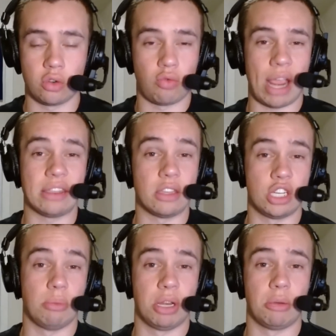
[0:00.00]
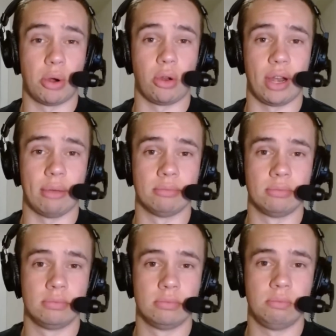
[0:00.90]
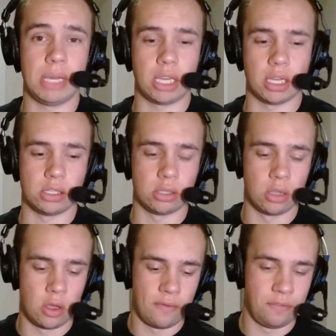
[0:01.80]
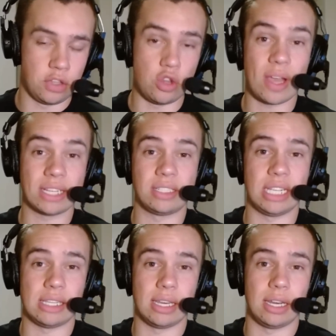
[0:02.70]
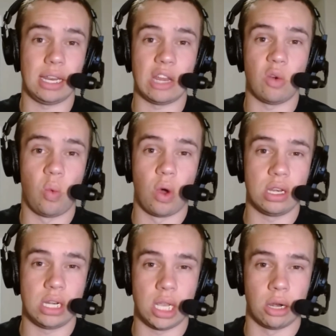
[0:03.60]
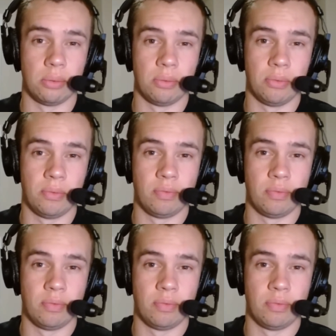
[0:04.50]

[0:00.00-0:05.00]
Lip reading: to right the ship in a program. Because USC did it in 1 year.